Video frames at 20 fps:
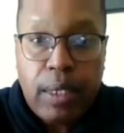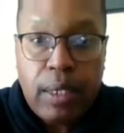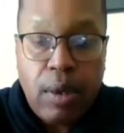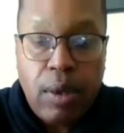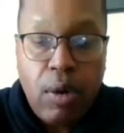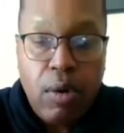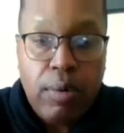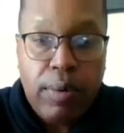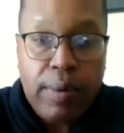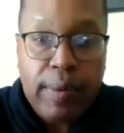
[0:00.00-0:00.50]

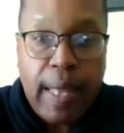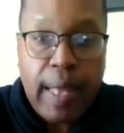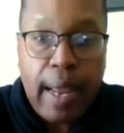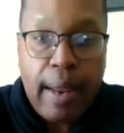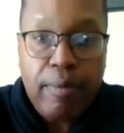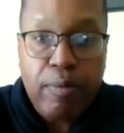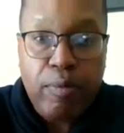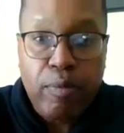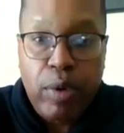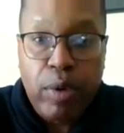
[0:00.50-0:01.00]
So
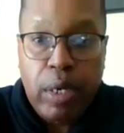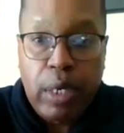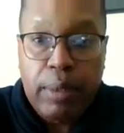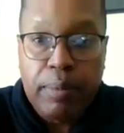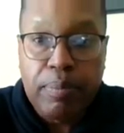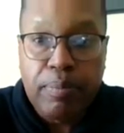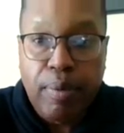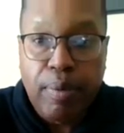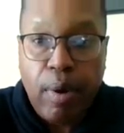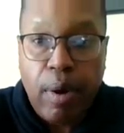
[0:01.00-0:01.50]
that
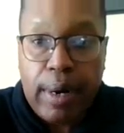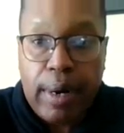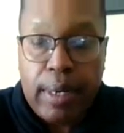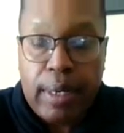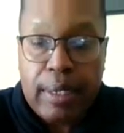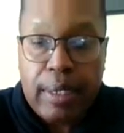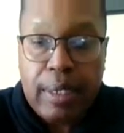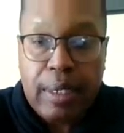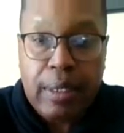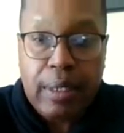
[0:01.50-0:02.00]
really brought
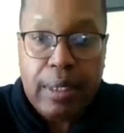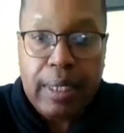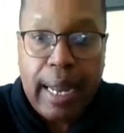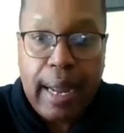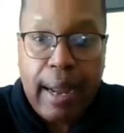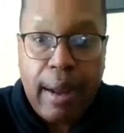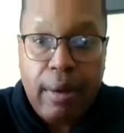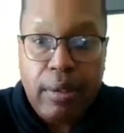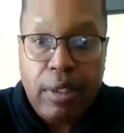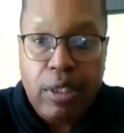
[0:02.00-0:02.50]
us
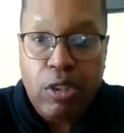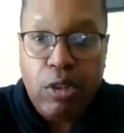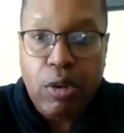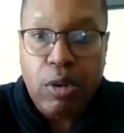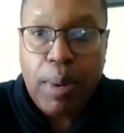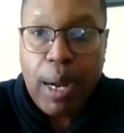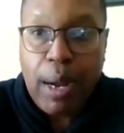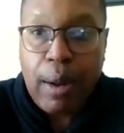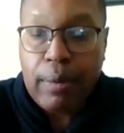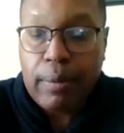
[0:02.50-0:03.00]
down to
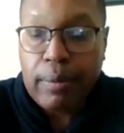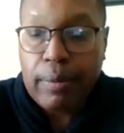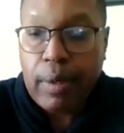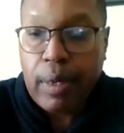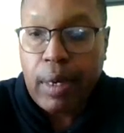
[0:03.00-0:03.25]
about